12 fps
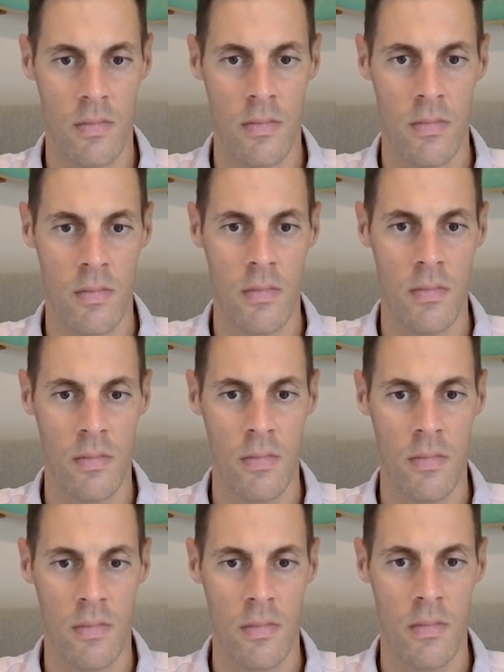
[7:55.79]

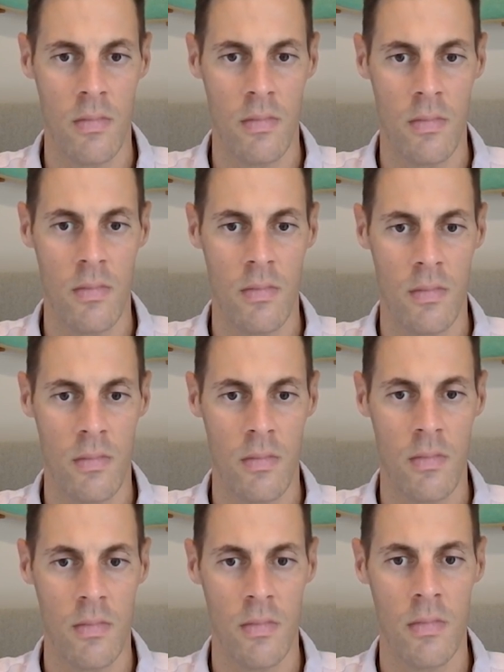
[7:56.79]

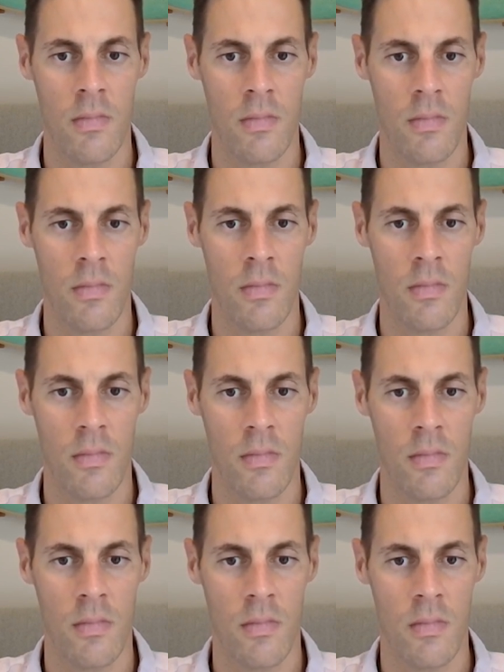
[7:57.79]

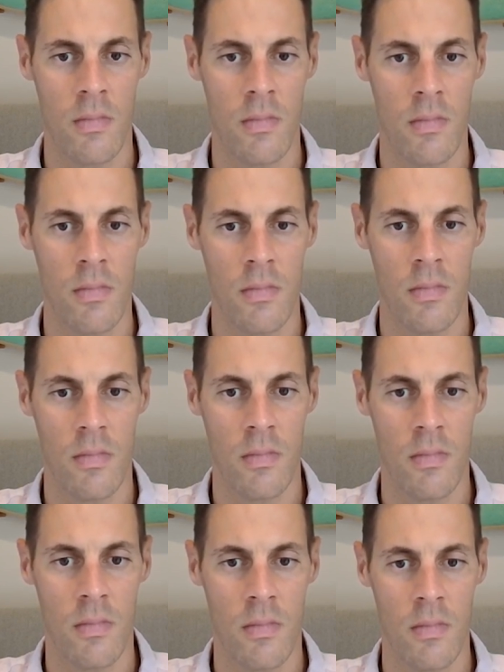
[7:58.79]

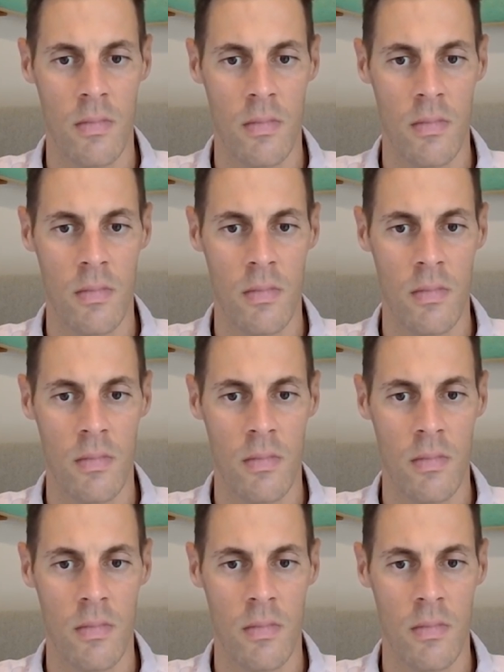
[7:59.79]
(silent)